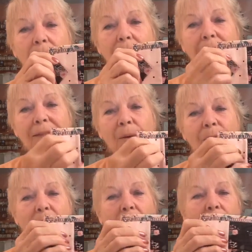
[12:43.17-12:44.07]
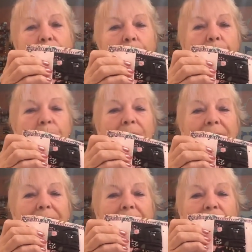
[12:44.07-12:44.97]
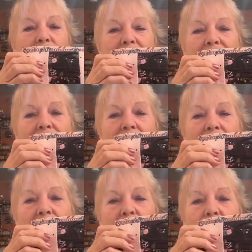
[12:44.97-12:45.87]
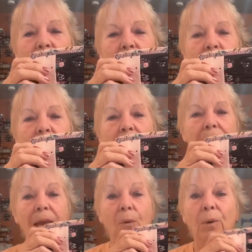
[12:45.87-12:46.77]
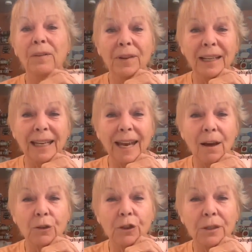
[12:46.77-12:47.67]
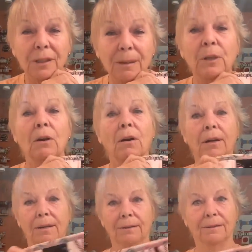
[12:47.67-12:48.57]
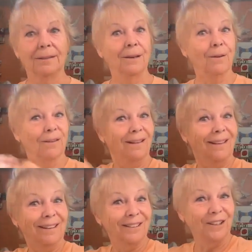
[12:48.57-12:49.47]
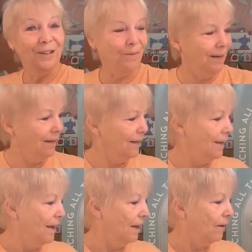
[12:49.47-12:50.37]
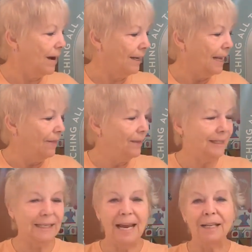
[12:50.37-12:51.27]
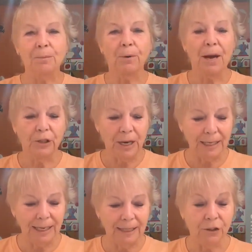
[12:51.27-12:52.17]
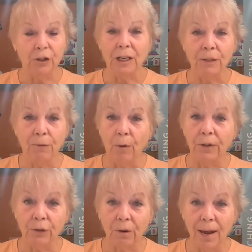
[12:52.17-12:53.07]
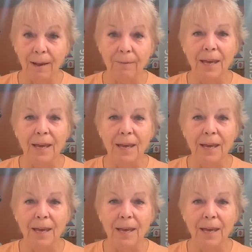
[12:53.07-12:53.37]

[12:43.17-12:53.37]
And then we've got all those pretty stitches in there that you can do. We're even going to couch some yarn. So there's a good one. All right, this next project is just for the Triumph.